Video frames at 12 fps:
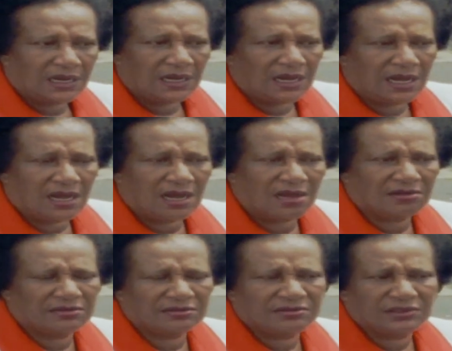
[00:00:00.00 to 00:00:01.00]

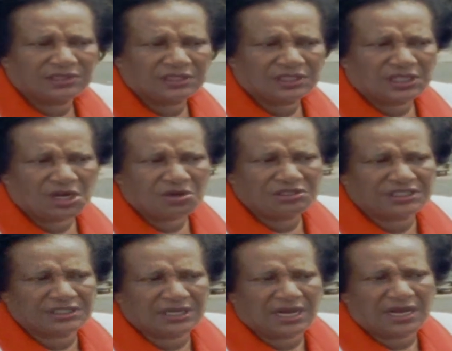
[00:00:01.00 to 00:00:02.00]
Uh,
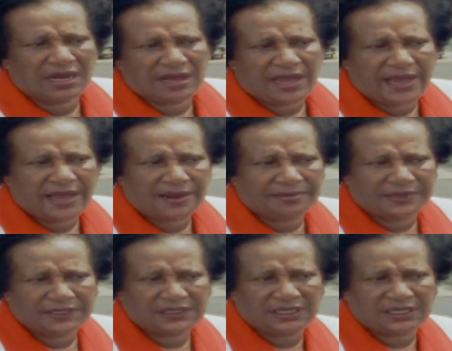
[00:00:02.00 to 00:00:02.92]
Coach Albert,